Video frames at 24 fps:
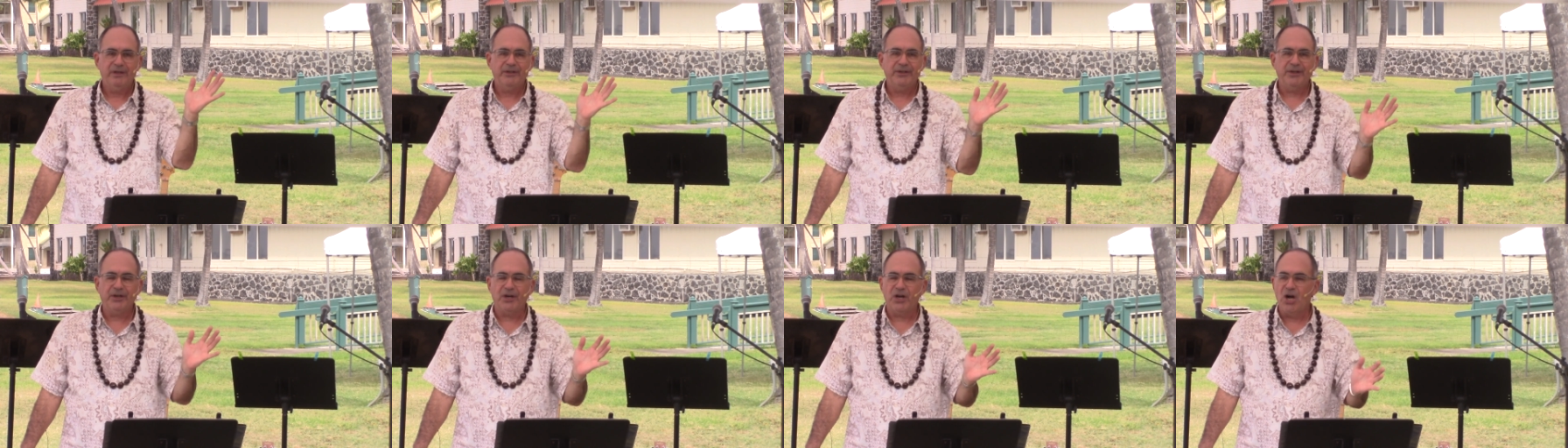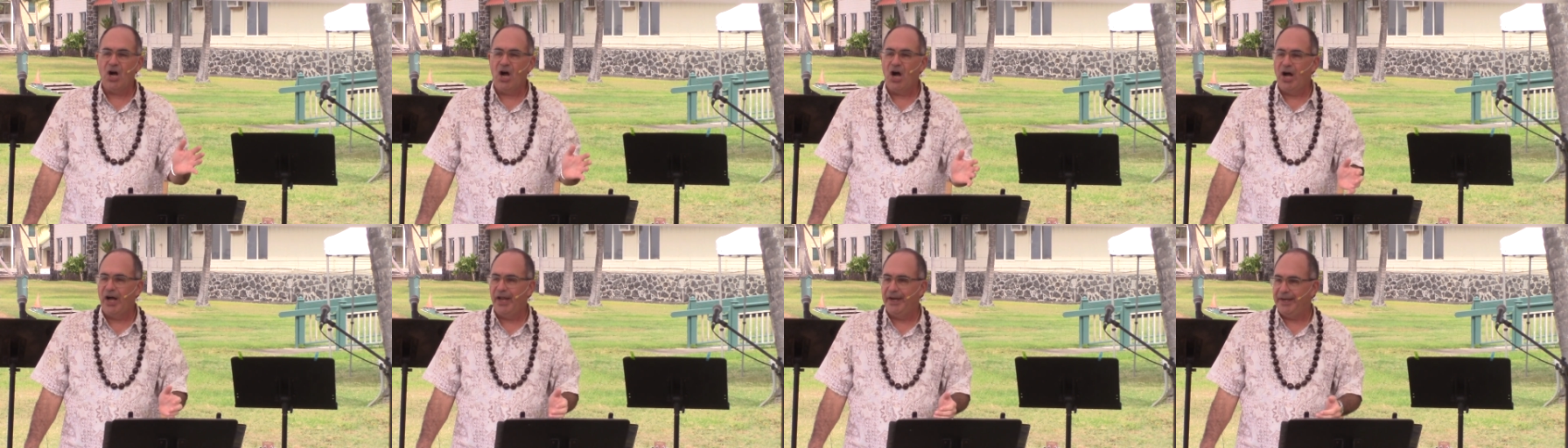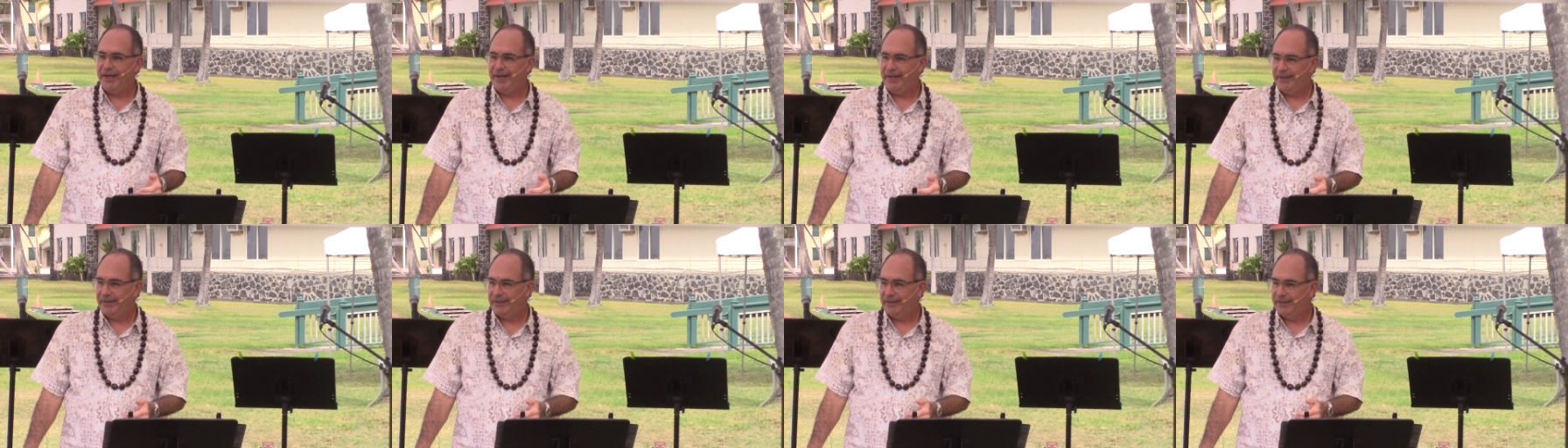you're
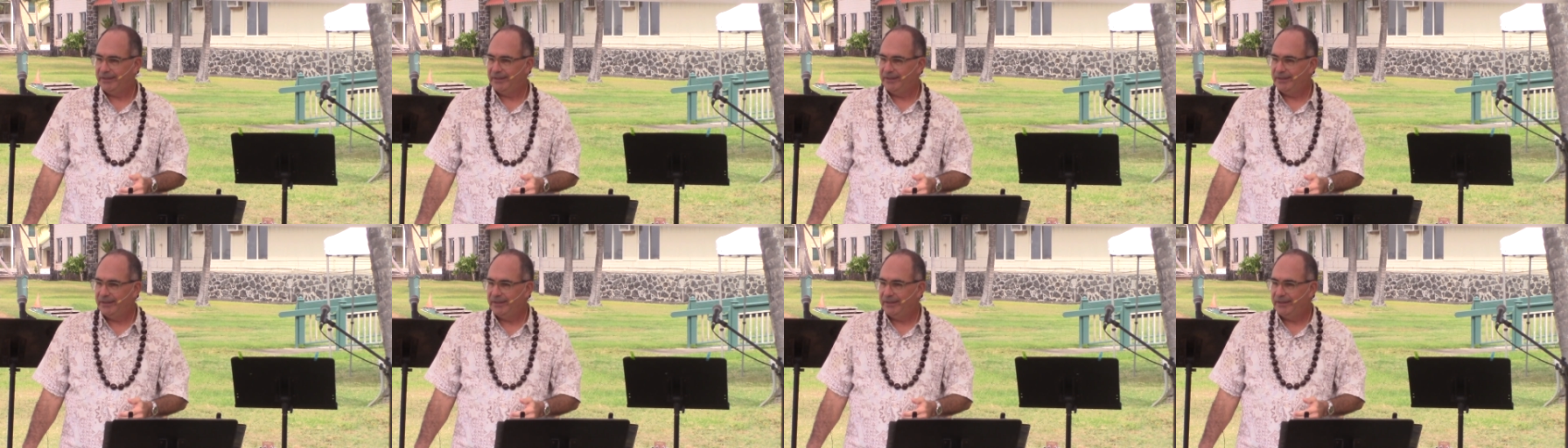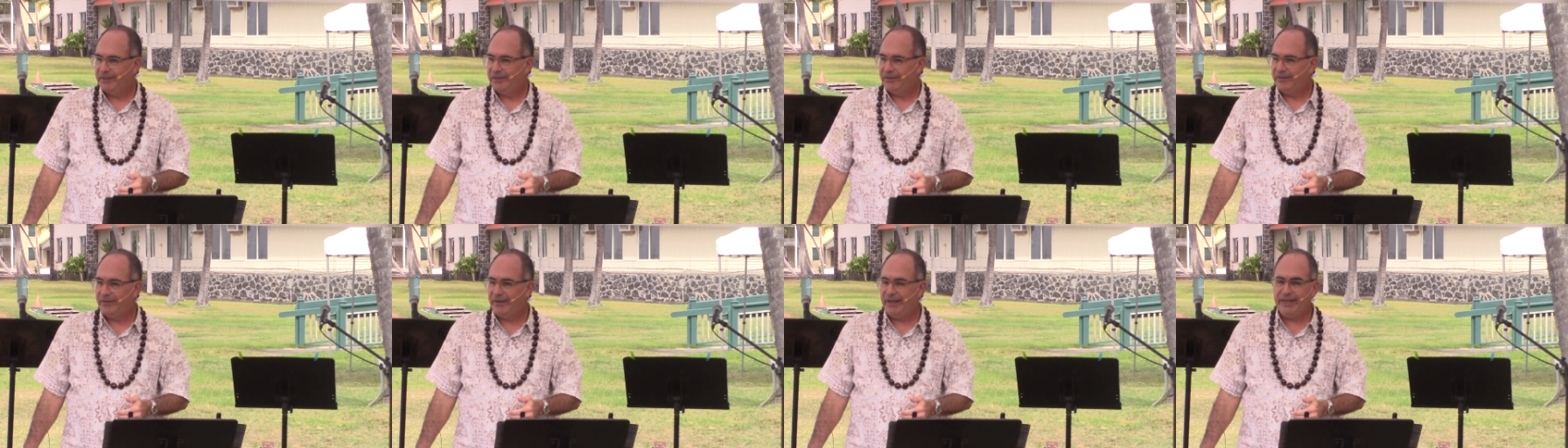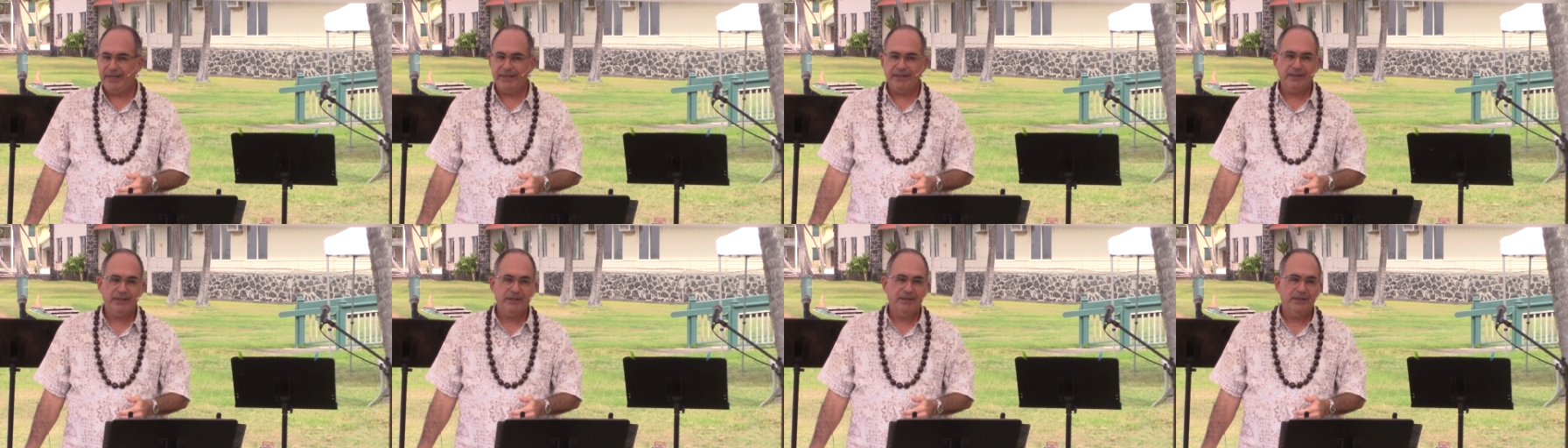gone,
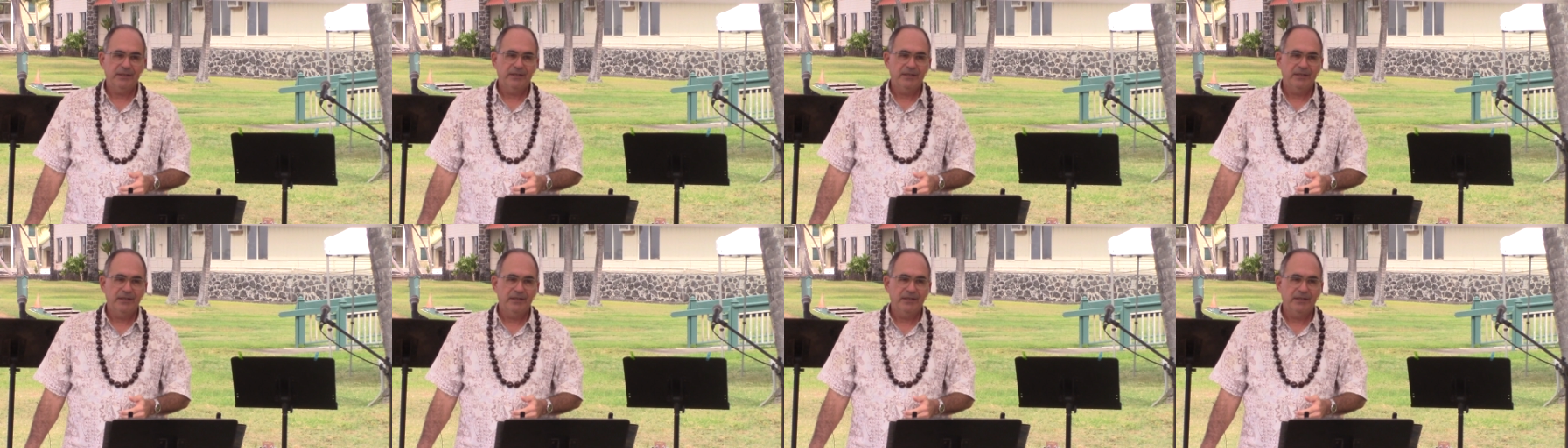right?